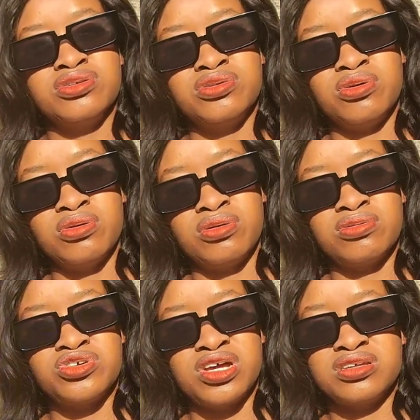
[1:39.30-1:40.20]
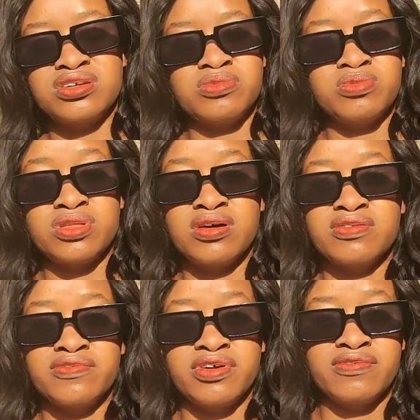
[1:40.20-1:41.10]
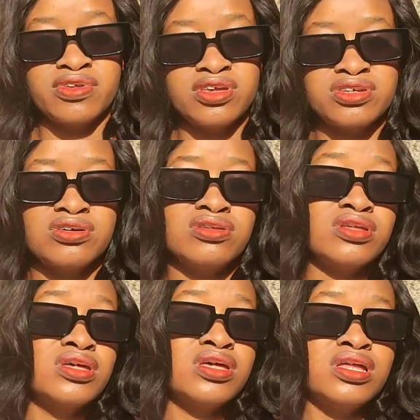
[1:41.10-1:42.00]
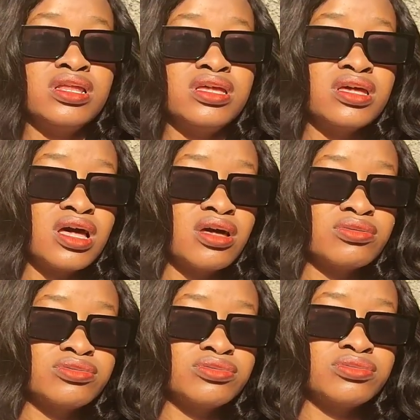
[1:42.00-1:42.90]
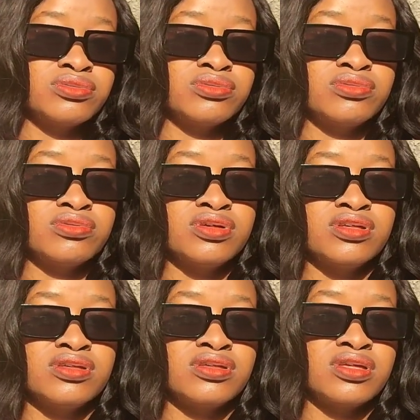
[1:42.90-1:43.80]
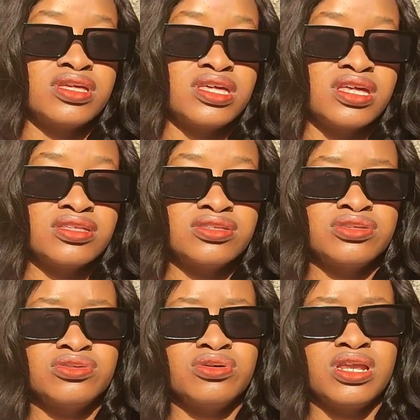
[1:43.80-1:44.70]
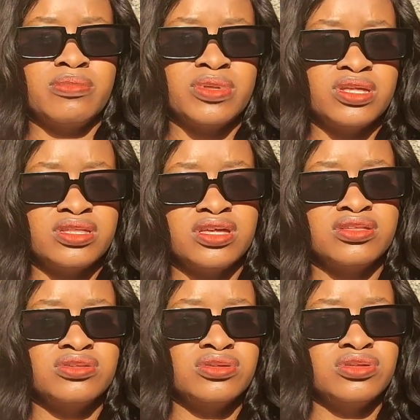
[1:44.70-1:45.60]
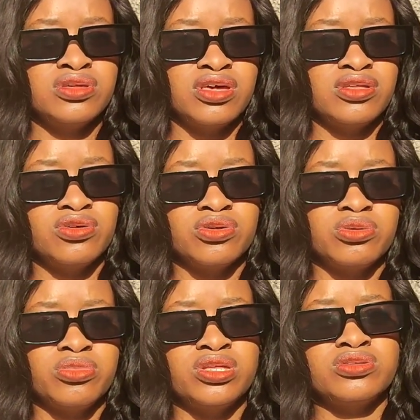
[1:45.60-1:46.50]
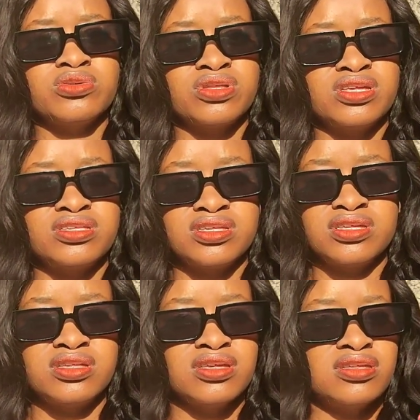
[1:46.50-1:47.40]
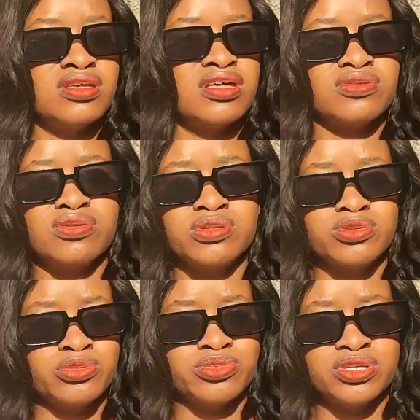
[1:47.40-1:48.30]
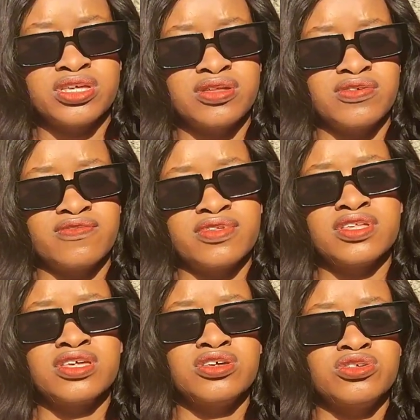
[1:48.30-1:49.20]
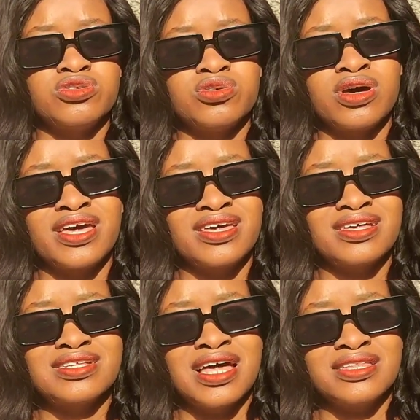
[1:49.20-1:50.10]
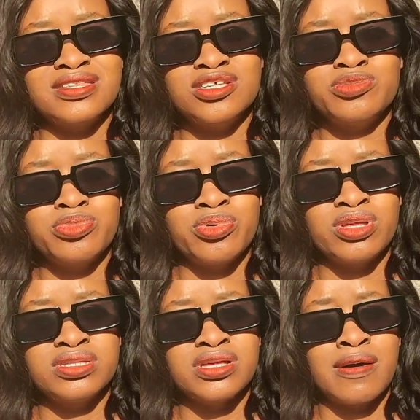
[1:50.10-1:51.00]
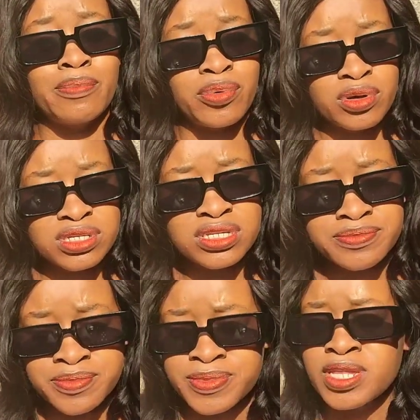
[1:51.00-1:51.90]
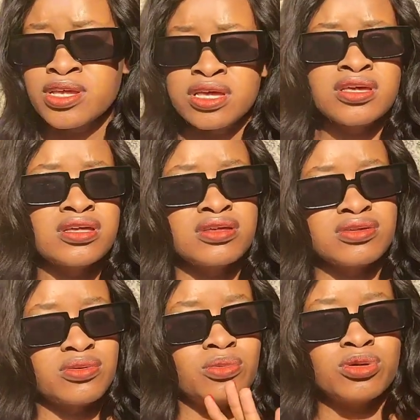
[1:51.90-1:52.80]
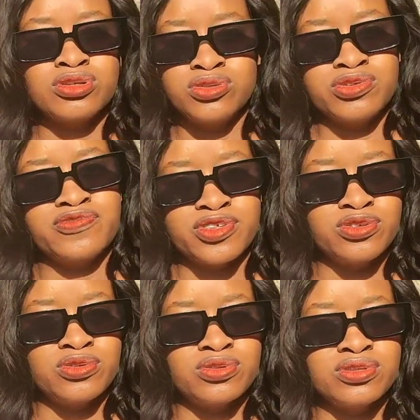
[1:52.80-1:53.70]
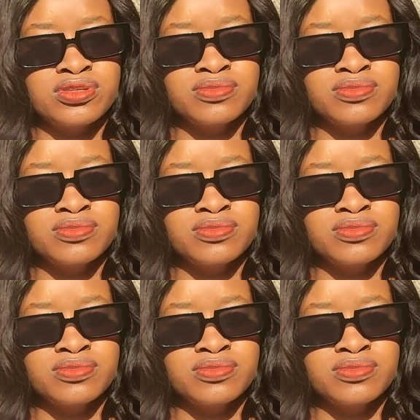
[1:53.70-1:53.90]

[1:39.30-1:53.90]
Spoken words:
your transcript without verification, link how to get your laminated documents authenticated and not to be scared of it. So I guess at this point I'm pausing. Watch those videos.